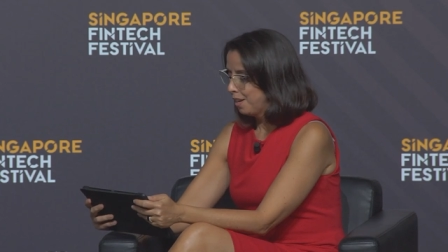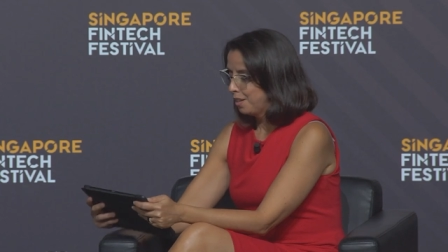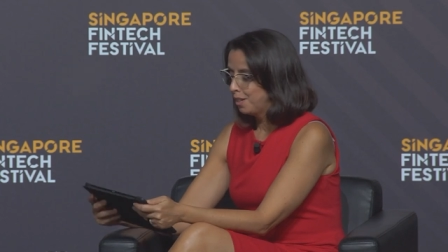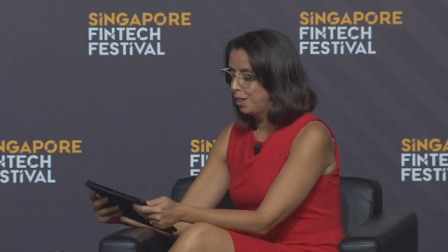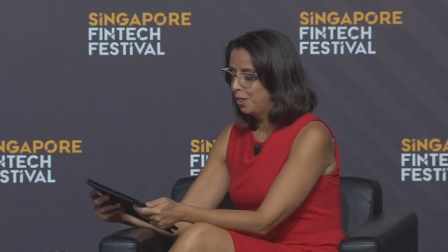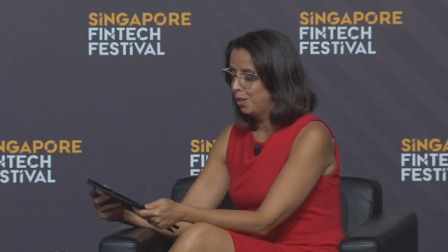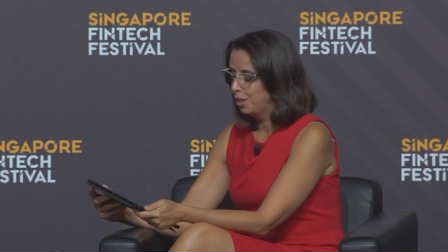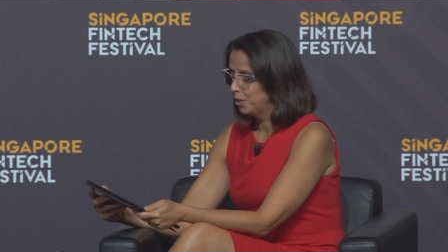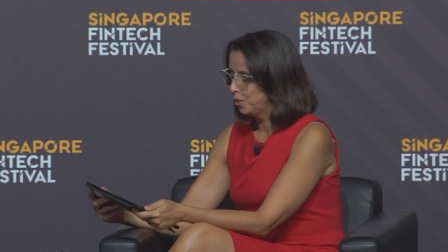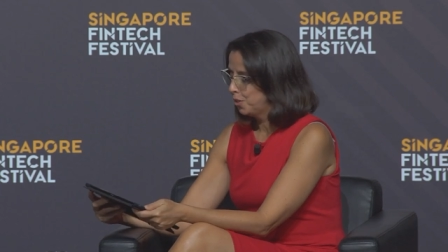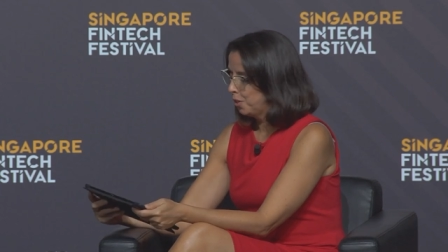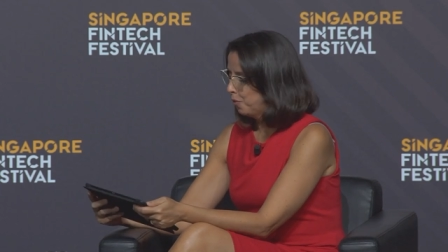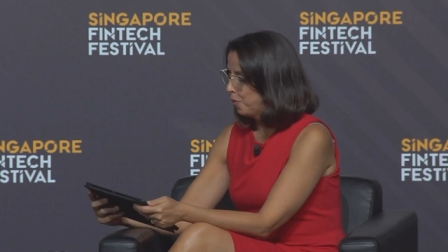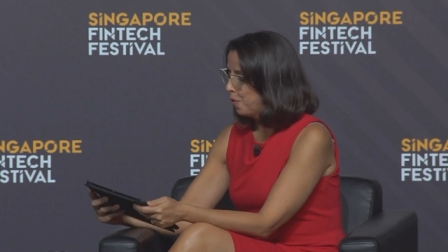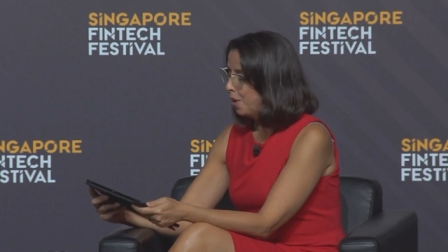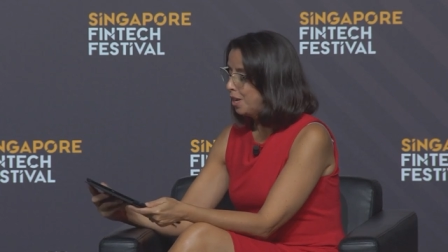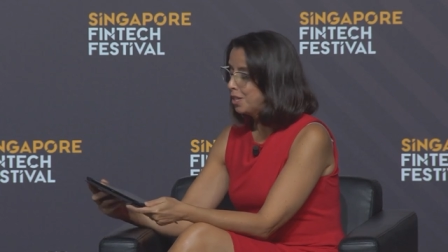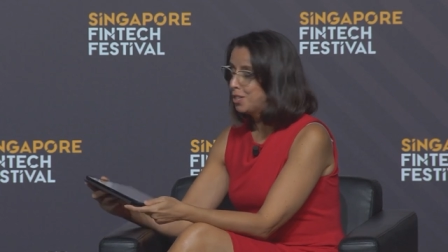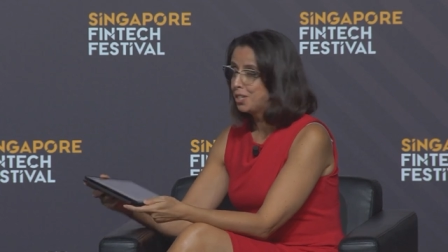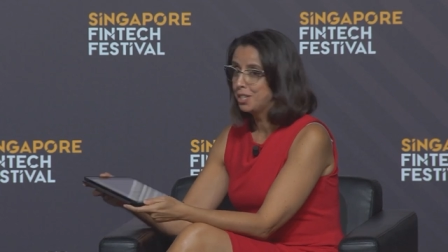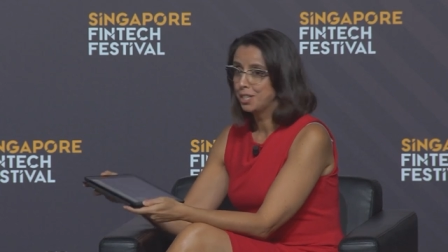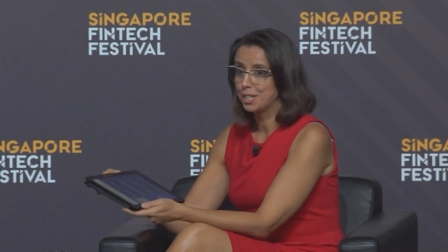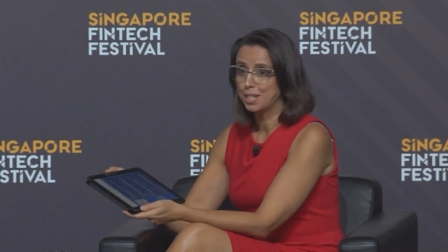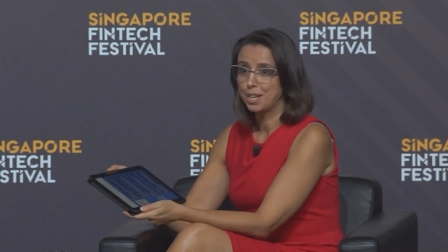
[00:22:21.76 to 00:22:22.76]
Lots of
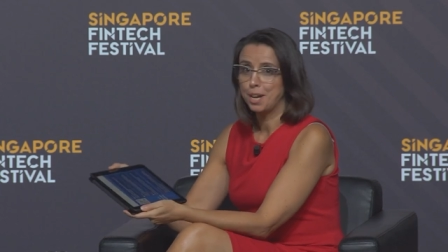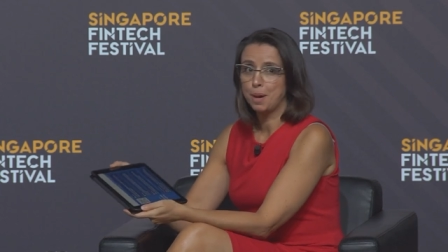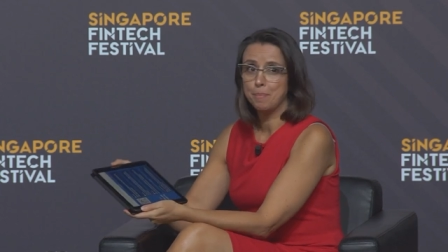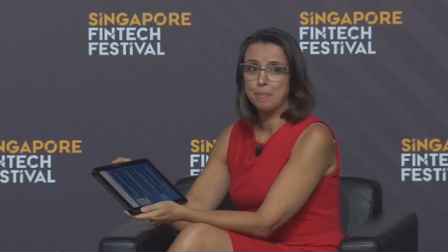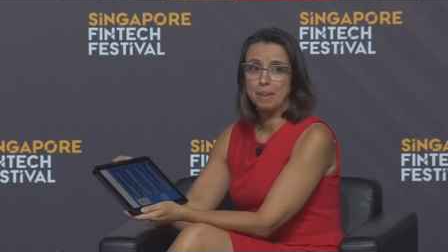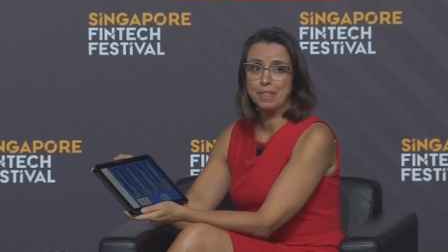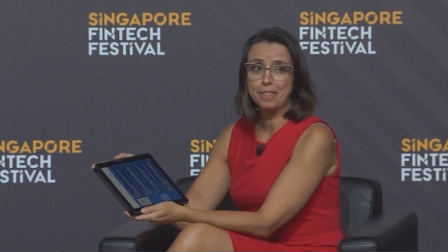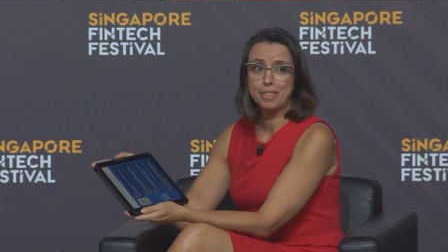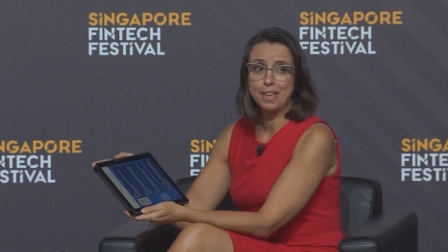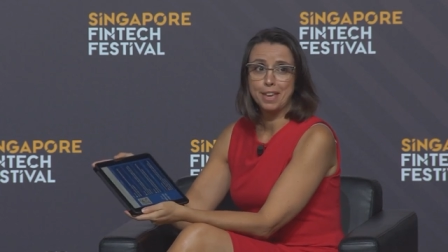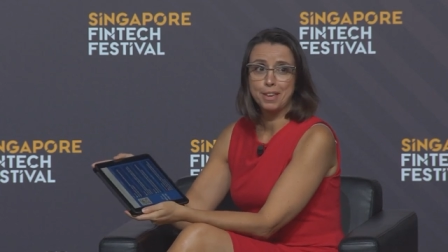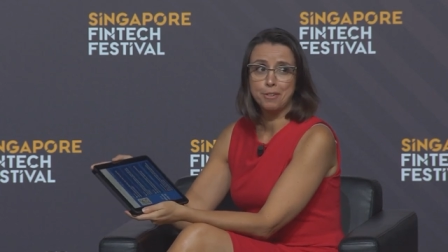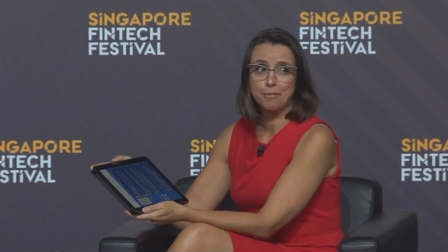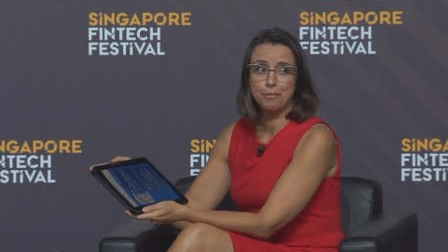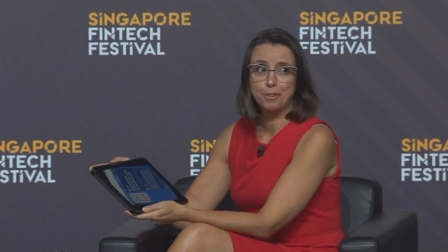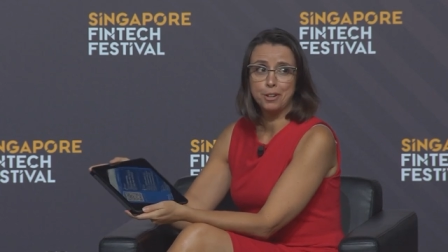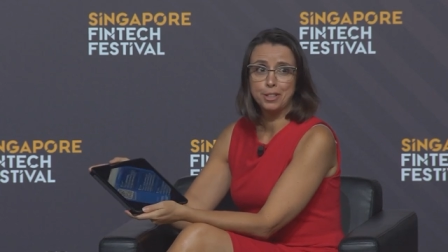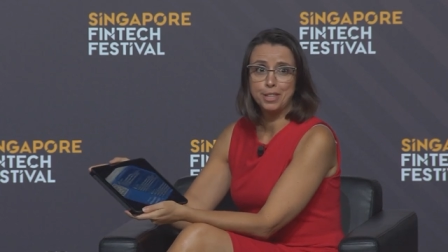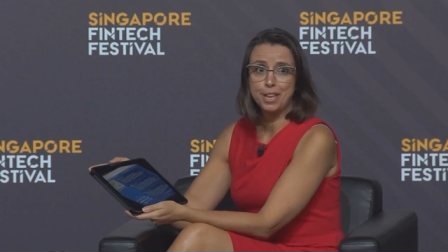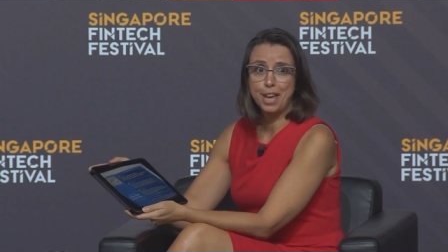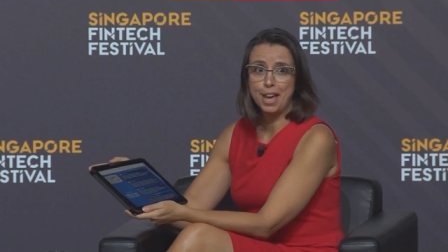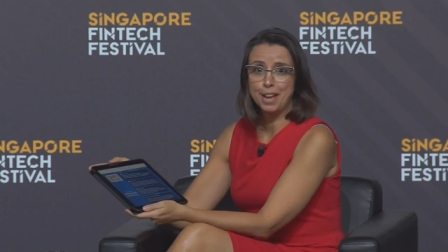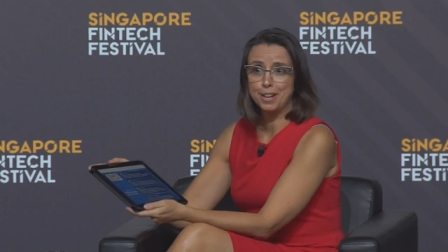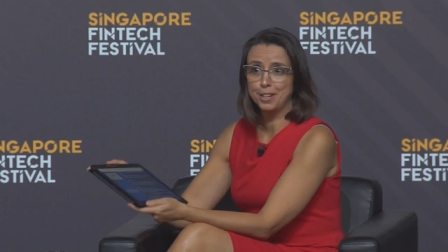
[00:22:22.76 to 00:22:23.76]
questions coming. Thank you
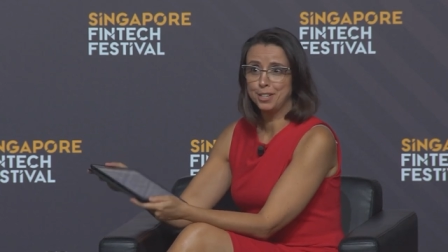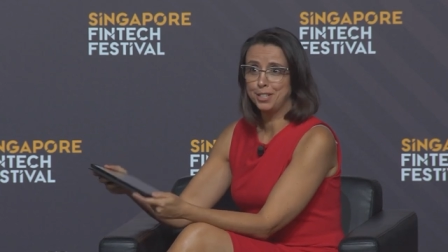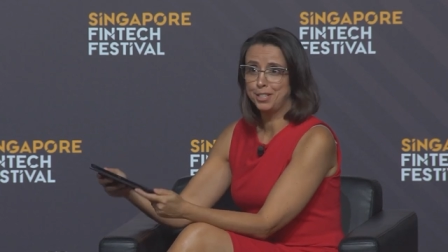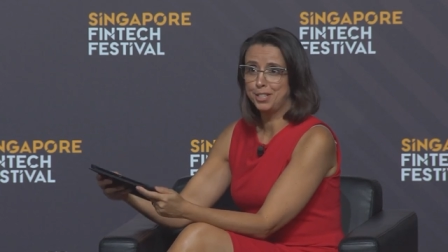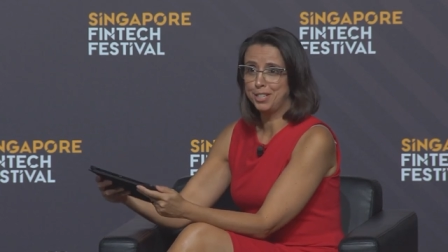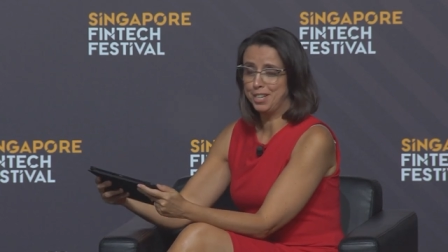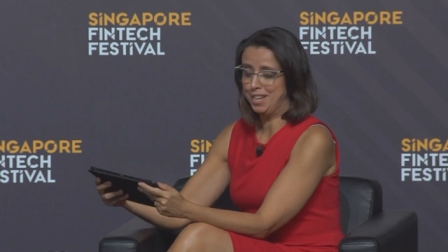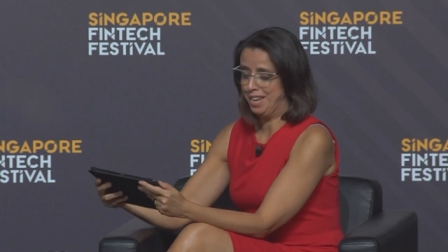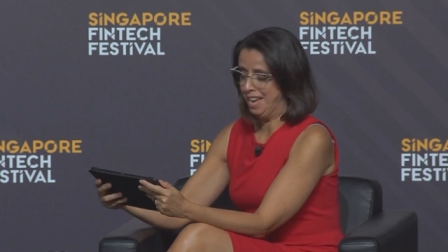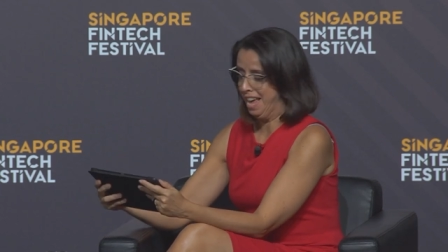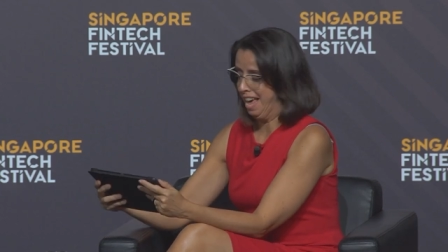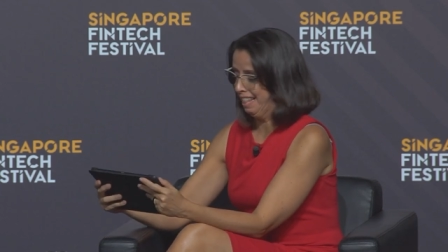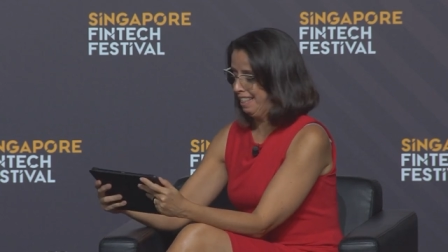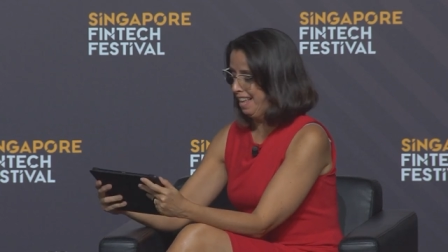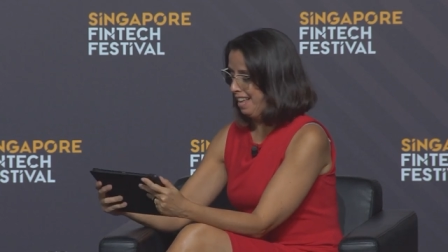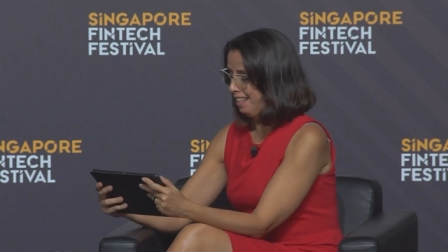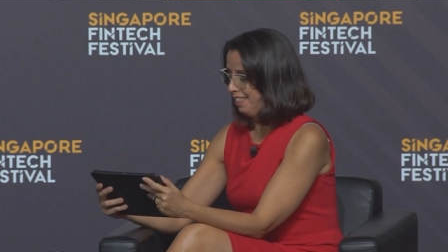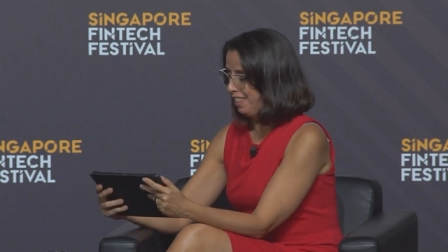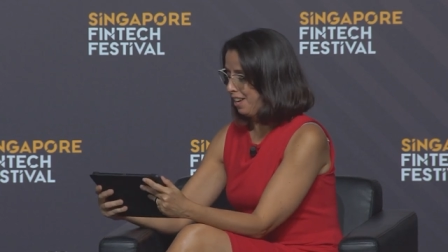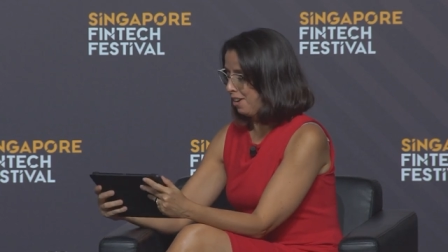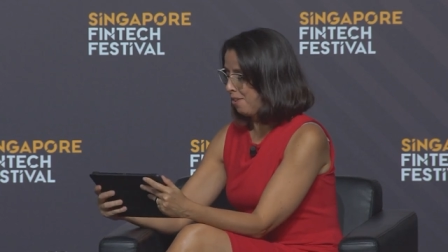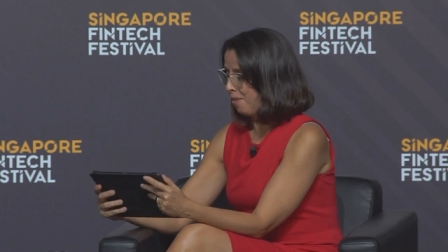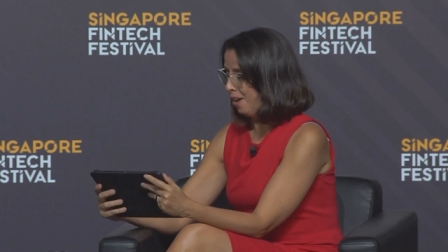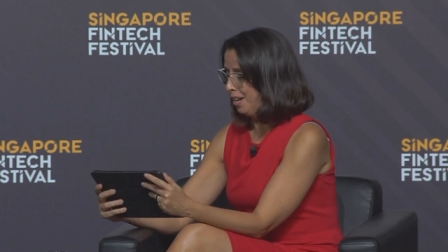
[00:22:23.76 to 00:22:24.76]
for the energy
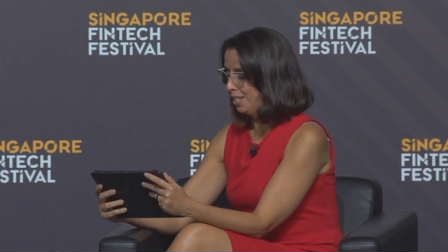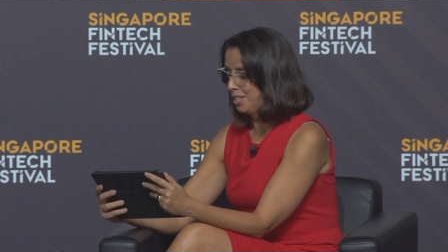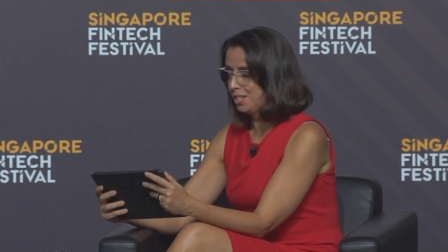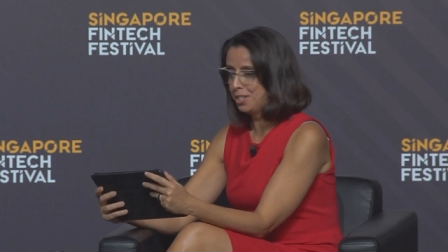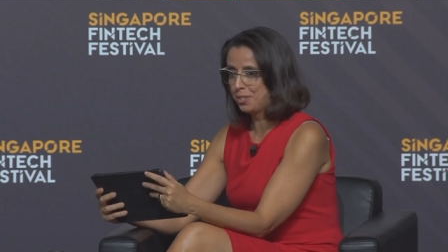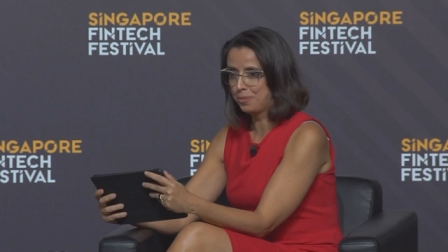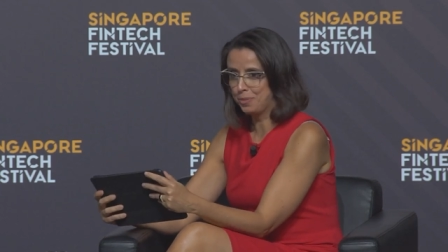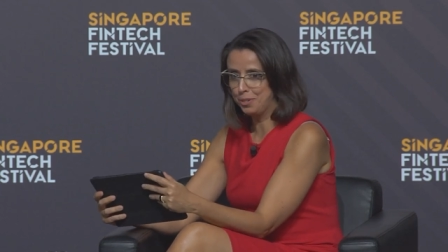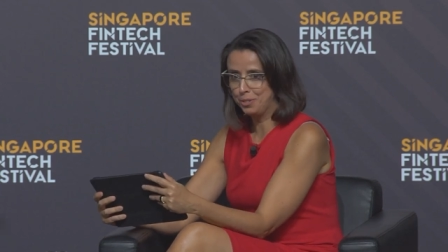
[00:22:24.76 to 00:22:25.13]
and the questions.